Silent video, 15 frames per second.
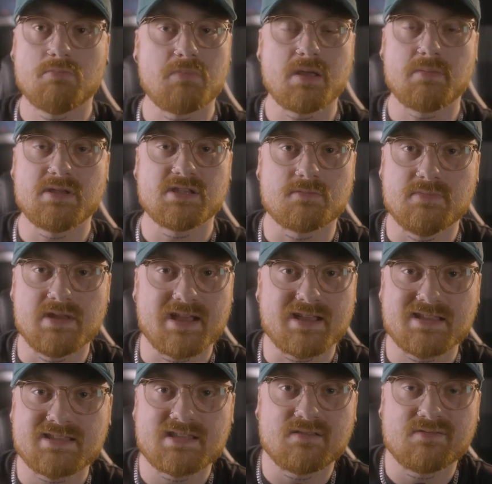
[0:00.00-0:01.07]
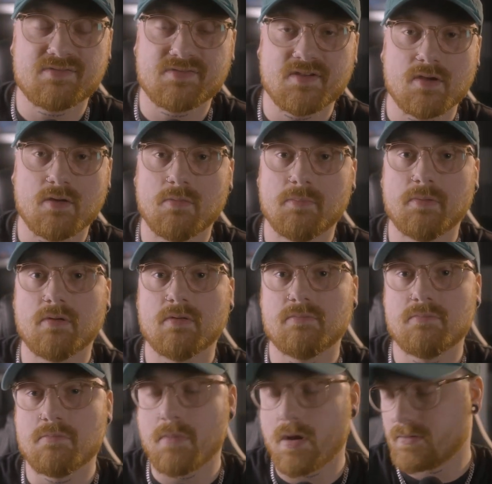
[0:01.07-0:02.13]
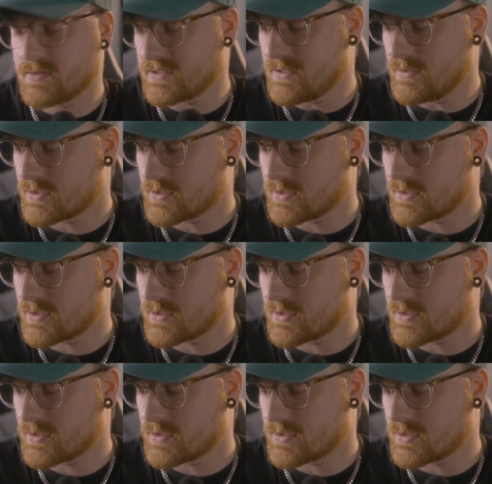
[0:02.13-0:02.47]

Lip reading: maybe some negative fill, but mostly